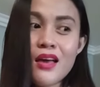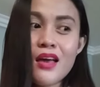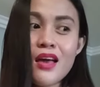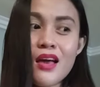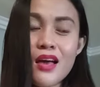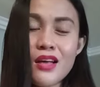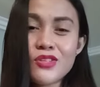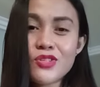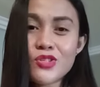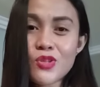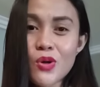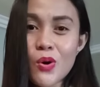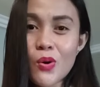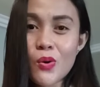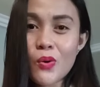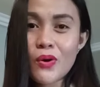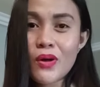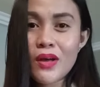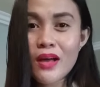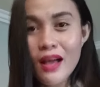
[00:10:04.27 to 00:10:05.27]
And so
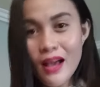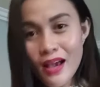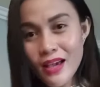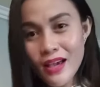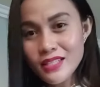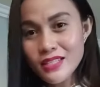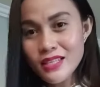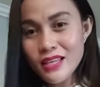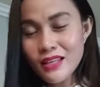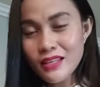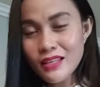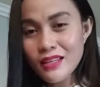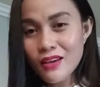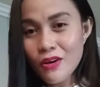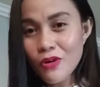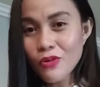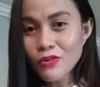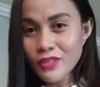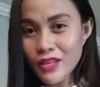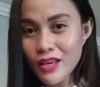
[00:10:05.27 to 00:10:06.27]
I said,
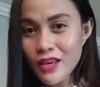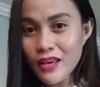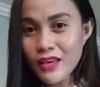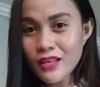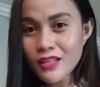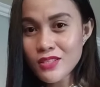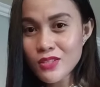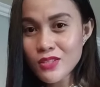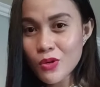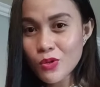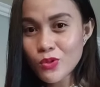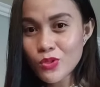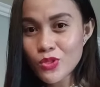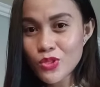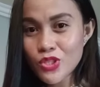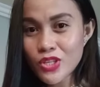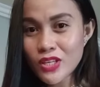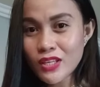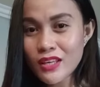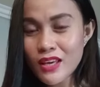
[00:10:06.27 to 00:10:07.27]
okay. So
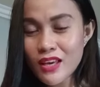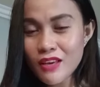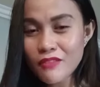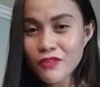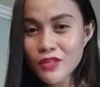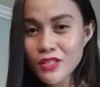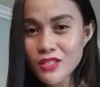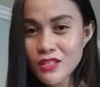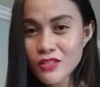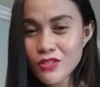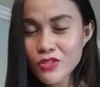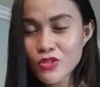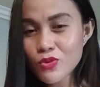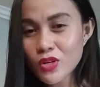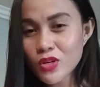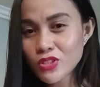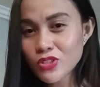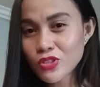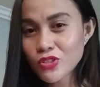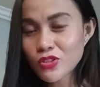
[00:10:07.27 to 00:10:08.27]
she gave us an
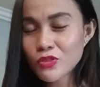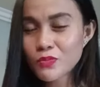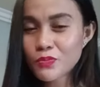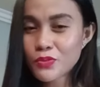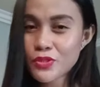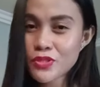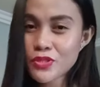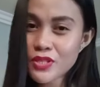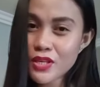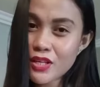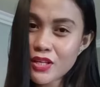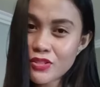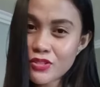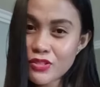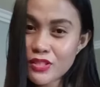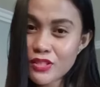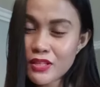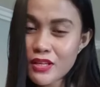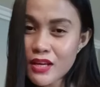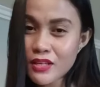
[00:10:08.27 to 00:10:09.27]
instruction to proceed
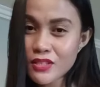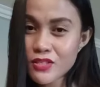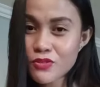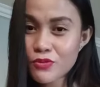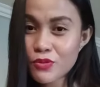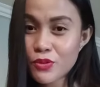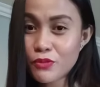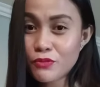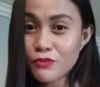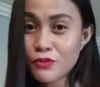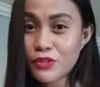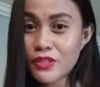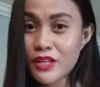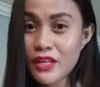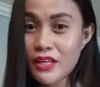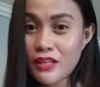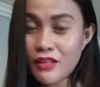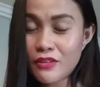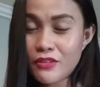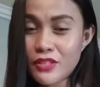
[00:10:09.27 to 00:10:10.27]
to the next room for the
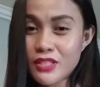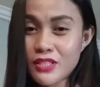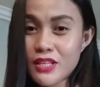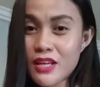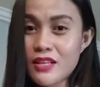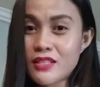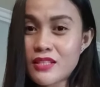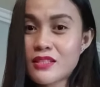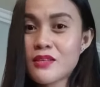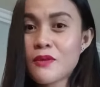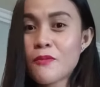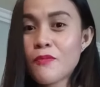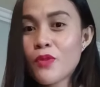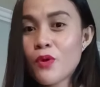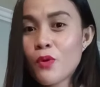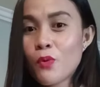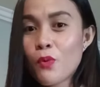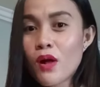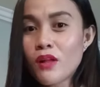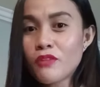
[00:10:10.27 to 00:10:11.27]
IGRA test.
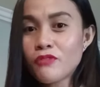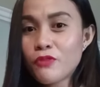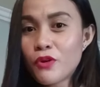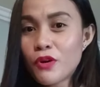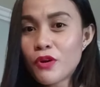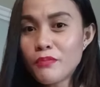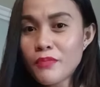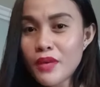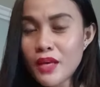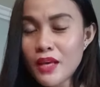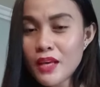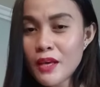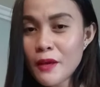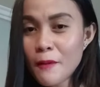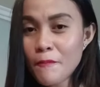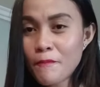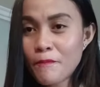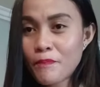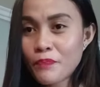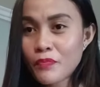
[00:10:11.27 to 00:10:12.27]
Well, for me,